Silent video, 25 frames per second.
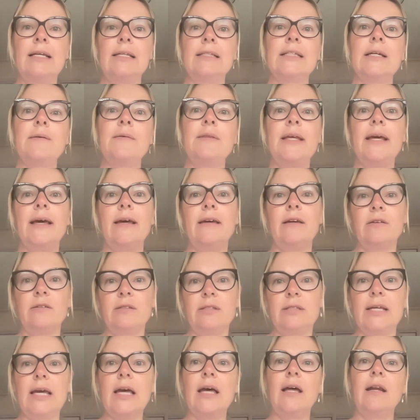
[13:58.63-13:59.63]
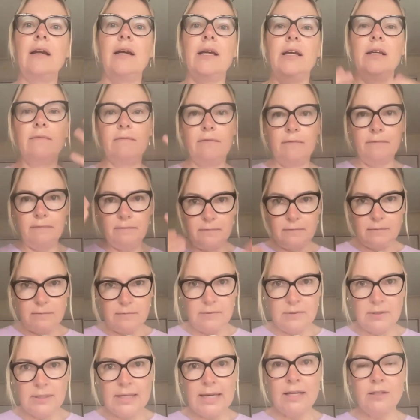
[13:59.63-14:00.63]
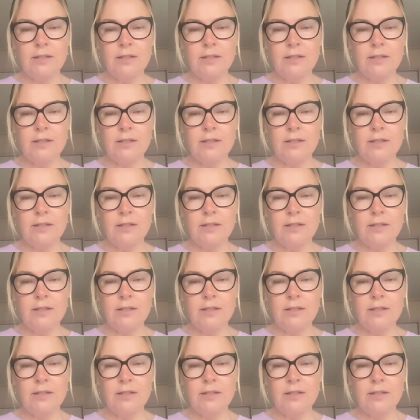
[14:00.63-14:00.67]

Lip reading: Same with the AO scanner, it scans